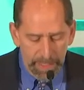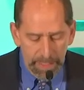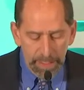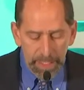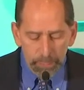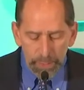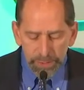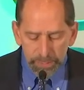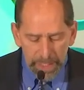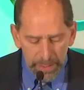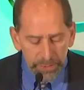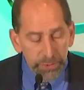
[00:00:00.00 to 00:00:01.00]
He then went to
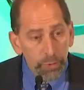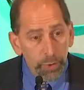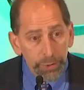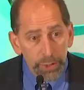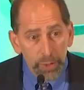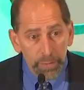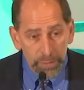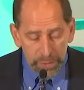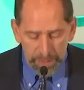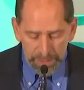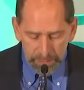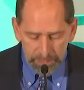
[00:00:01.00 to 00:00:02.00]
medical school at the University
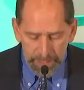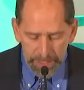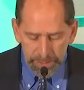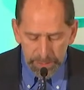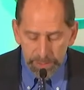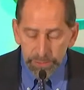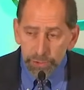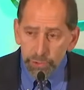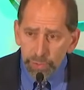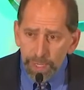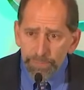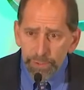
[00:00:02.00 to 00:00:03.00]
of Pennsylvania, and
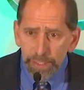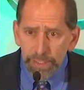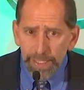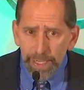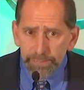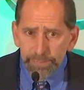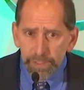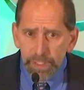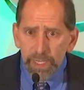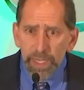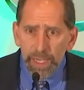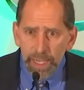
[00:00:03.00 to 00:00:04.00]
soon after he left,
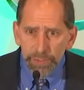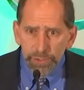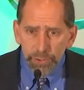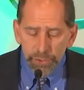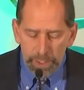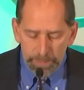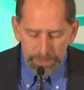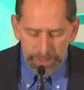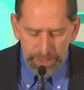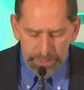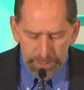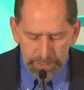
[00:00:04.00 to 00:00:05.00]
I showed up as
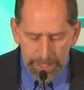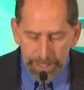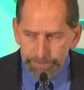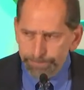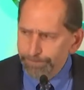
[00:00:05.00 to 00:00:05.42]
an undergrad.